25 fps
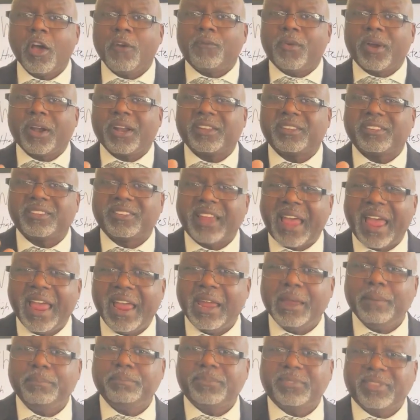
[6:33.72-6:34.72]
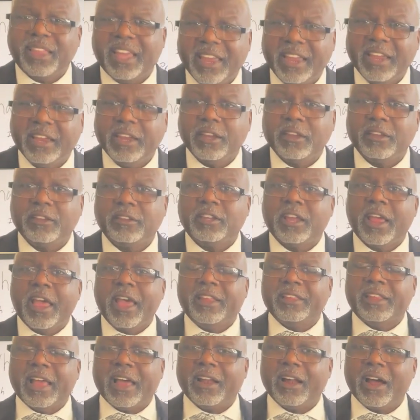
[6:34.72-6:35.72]
for the same things
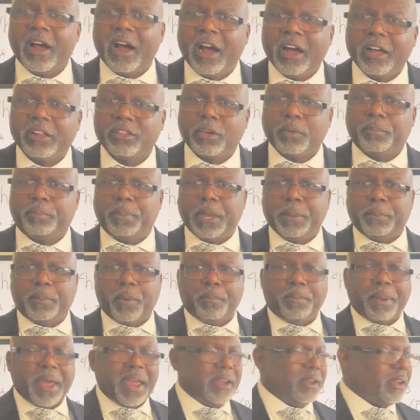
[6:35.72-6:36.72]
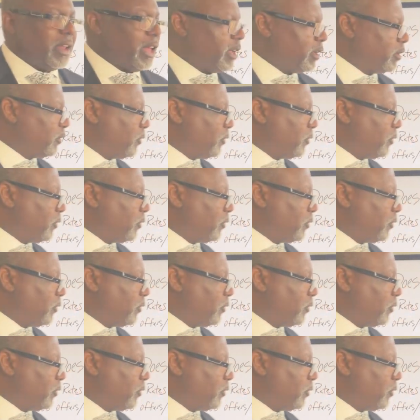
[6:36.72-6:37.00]
that other people pay less